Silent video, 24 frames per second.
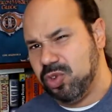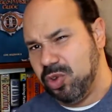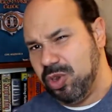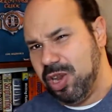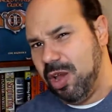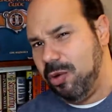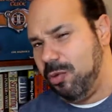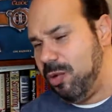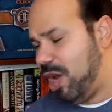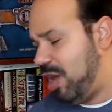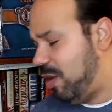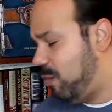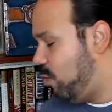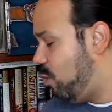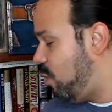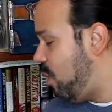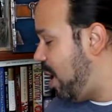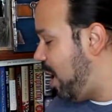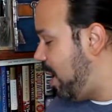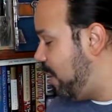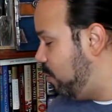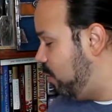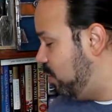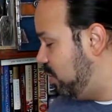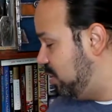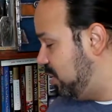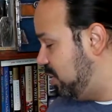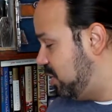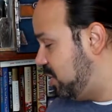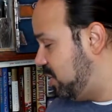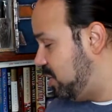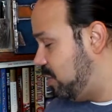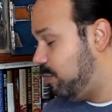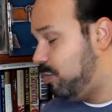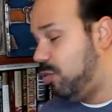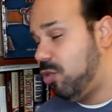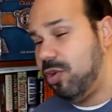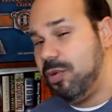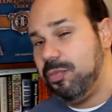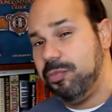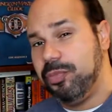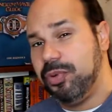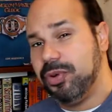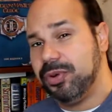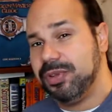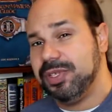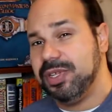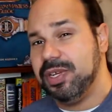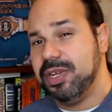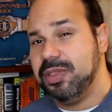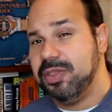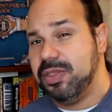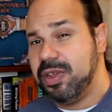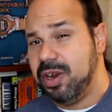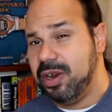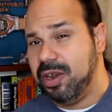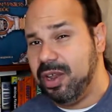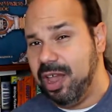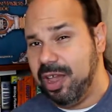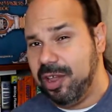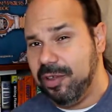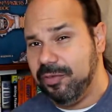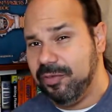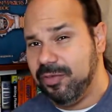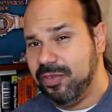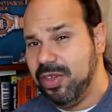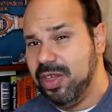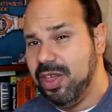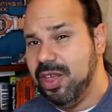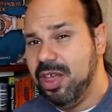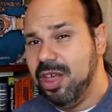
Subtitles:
So now why was this an important person in their life?